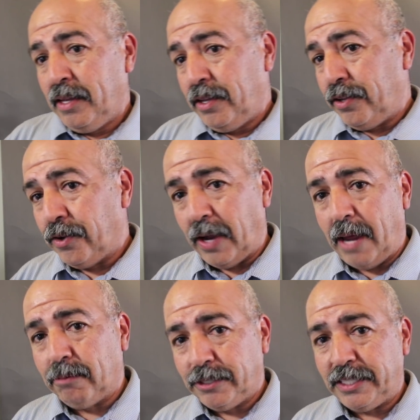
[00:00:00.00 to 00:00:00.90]
you're
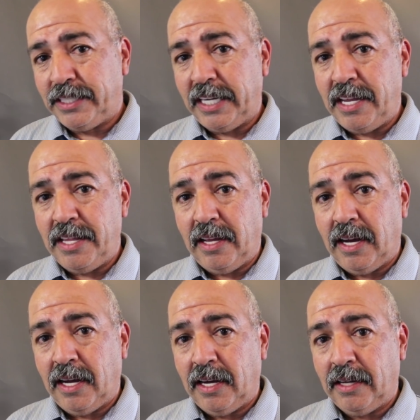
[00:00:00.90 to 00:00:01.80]
able to see,
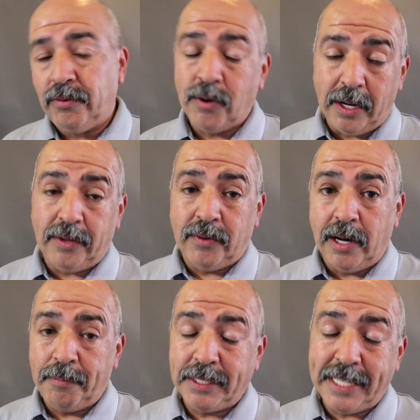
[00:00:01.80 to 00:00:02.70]
well, I'm
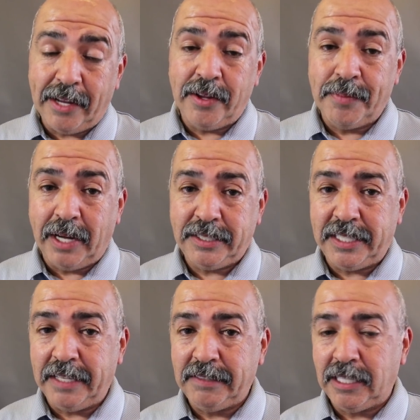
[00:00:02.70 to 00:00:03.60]
going to tell you about
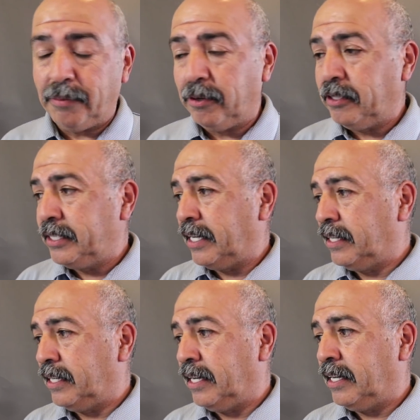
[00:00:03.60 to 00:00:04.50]
Steve's numbers, and
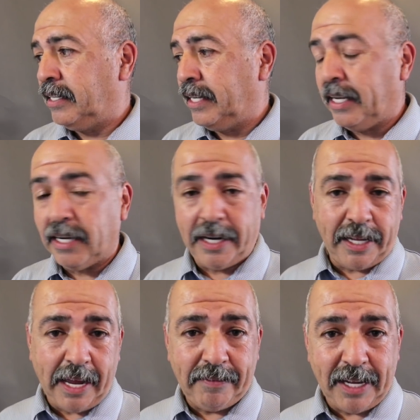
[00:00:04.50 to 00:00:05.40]
he kind of
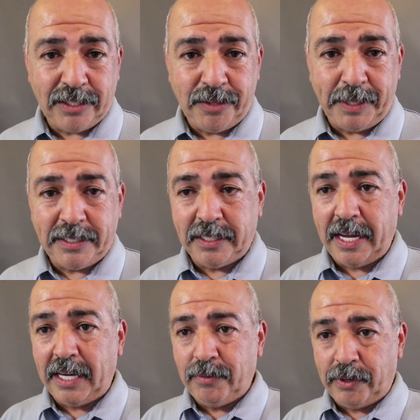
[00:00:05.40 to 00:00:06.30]
gave that to me
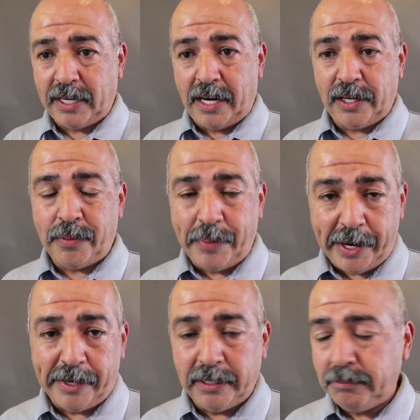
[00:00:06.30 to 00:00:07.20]
today. We're kind of
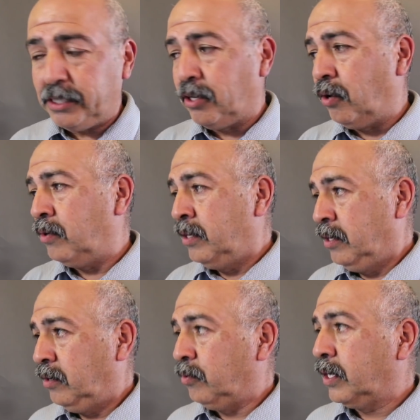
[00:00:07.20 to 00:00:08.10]
comparing them, so
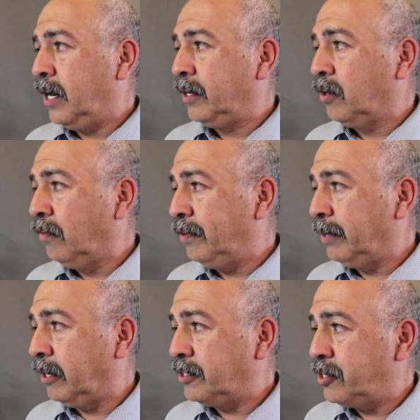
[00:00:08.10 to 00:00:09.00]
we'll kind of go from
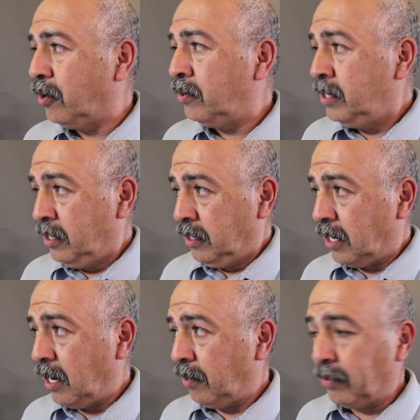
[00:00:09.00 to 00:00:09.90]
there. So
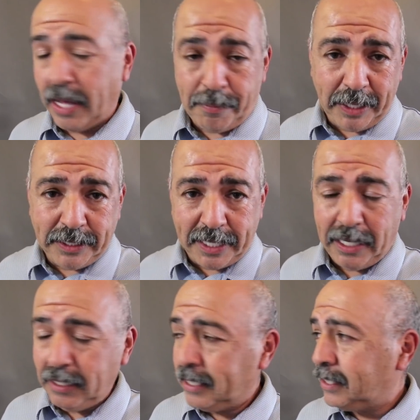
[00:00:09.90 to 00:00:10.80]
with that being
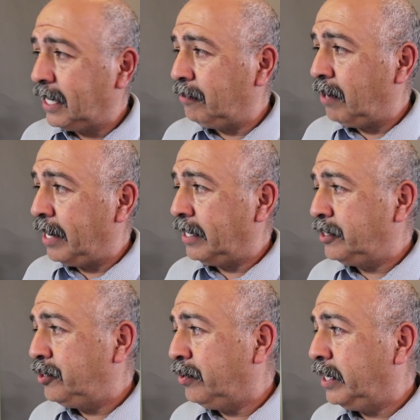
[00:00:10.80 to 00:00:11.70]
said, let's get right
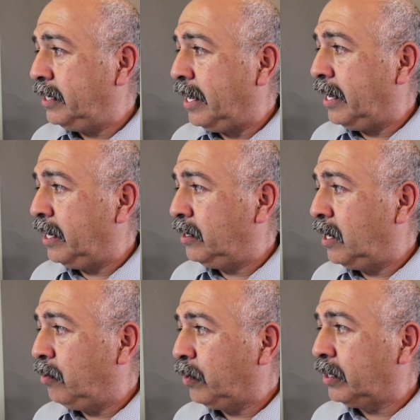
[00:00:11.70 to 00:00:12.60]
into it, and
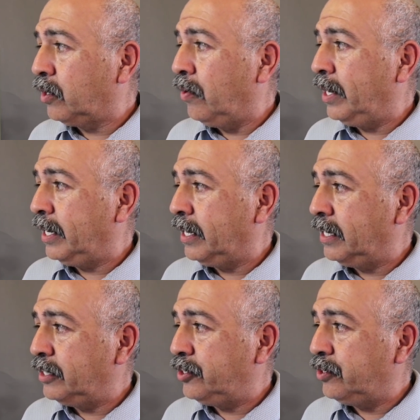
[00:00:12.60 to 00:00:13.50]
we're going to go ahead and get
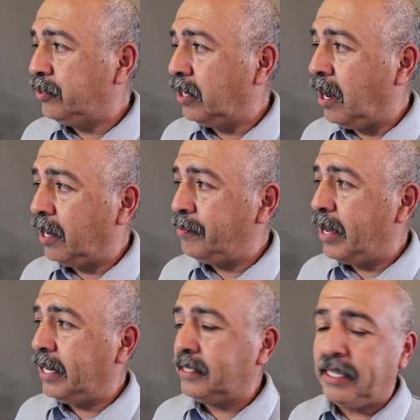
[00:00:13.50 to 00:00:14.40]
into the
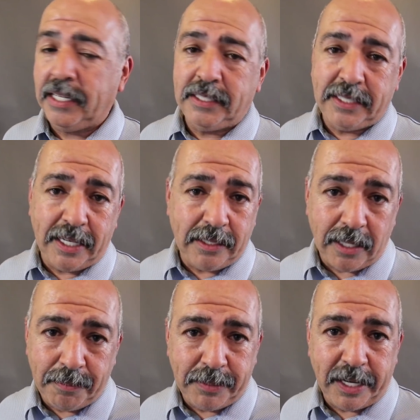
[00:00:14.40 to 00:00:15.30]
automatic 10-cent
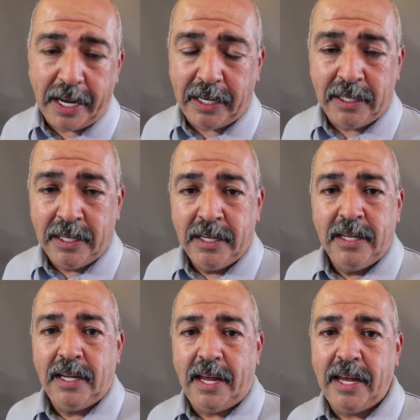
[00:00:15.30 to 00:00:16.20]
update,
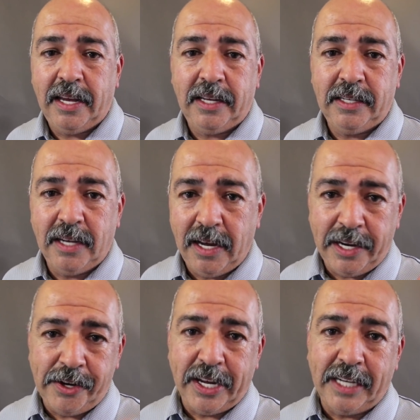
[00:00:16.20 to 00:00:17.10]
and here
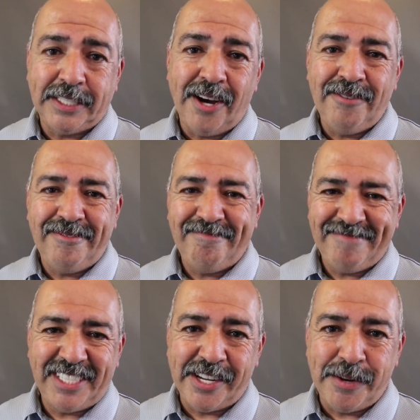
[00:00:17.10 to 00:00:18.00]
you guys go.
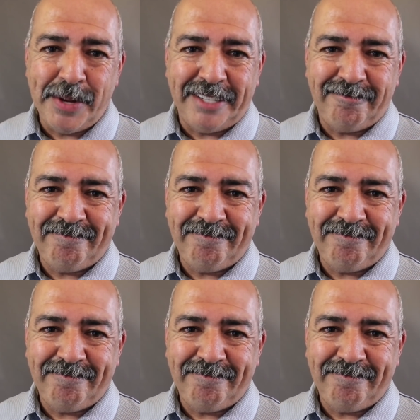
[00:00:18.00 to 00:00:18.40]
See you in a bit.